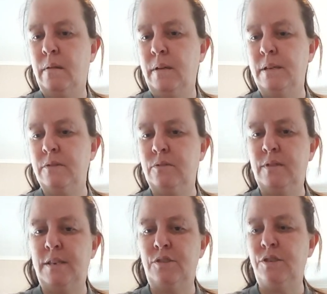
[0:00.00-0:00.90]
Okay, so
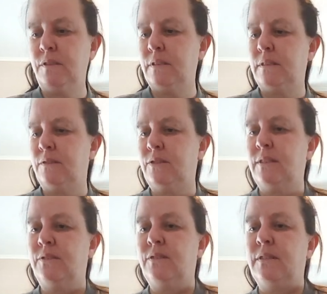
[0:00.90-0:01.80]
that cheese I'm gonna set
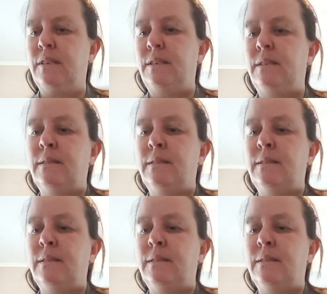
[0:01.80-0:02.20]
aside.